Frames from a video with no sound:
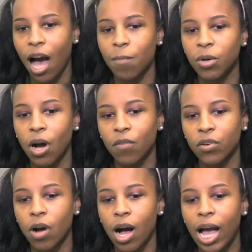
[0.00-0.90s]
Um, but
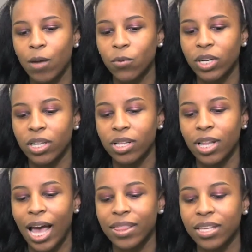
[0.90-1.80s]
overall, I wanted,
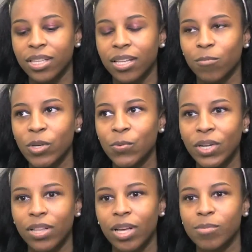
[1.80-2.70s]
I think that we
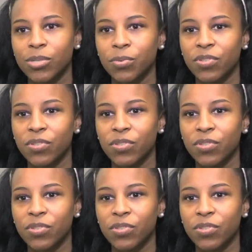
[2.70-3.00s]
wanted them to